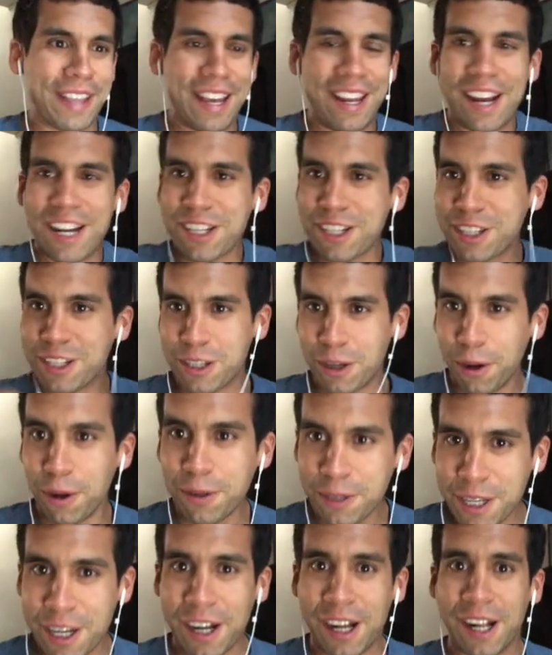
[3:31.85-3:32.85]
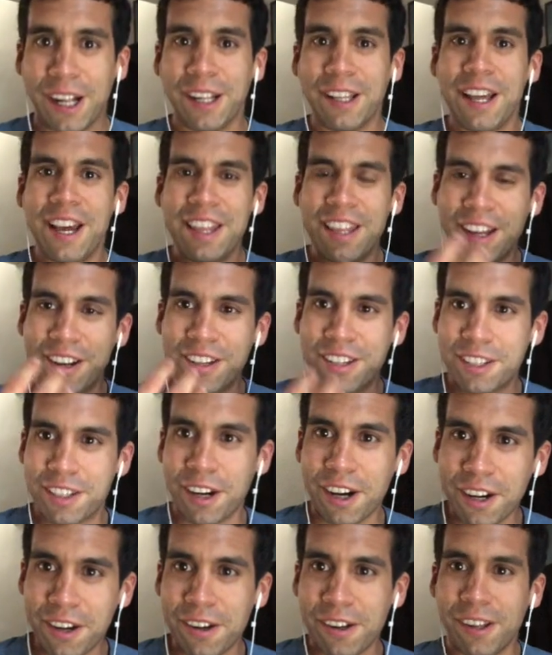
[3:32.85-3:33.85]
And I just told y'all that a
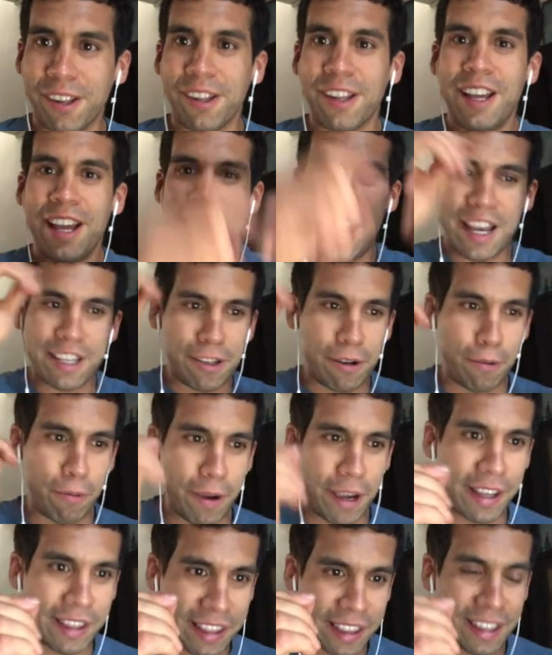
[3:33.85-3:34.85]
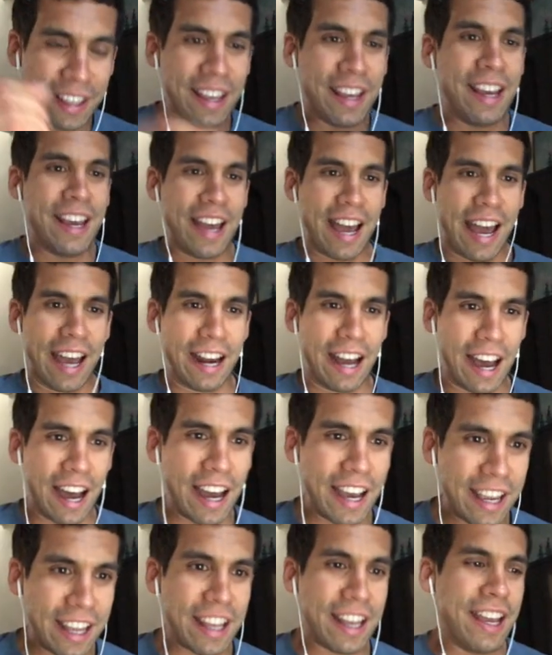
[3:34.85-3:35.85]
circle has a width and a
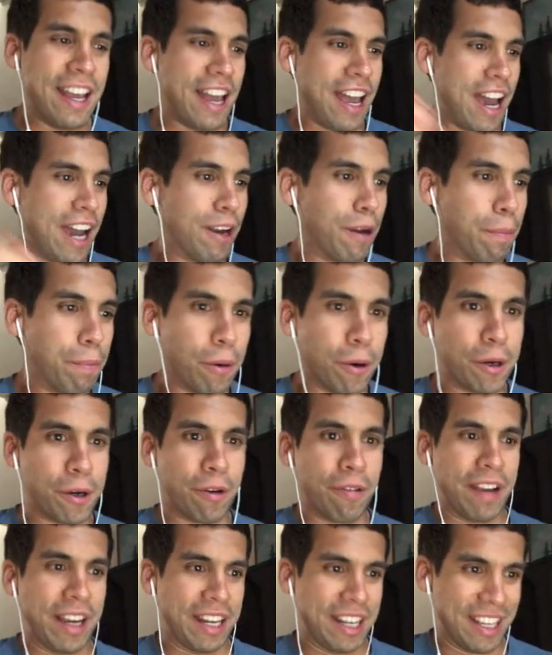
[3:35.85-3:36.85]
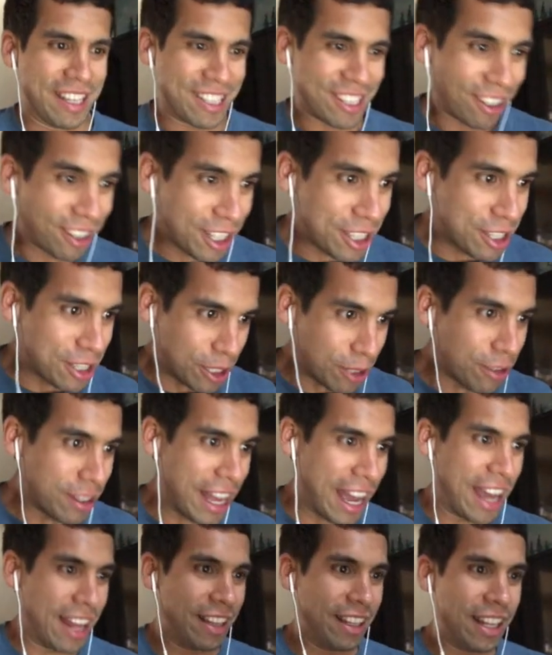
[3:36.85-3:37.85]
height and a border radius. So let's do
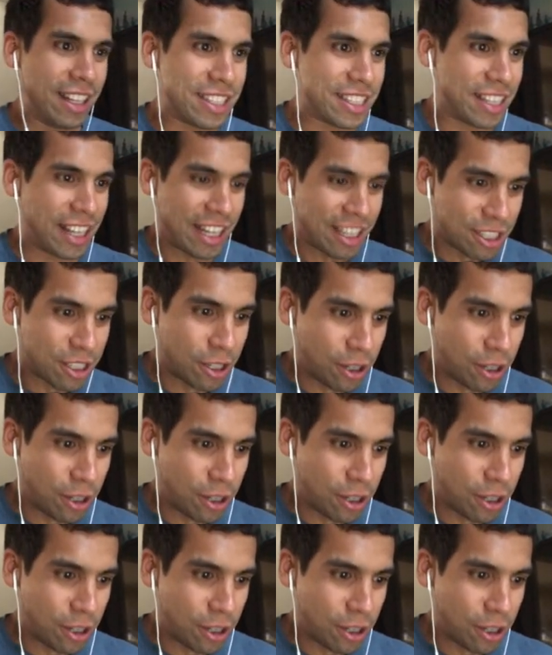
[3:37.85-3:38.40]
that. Let's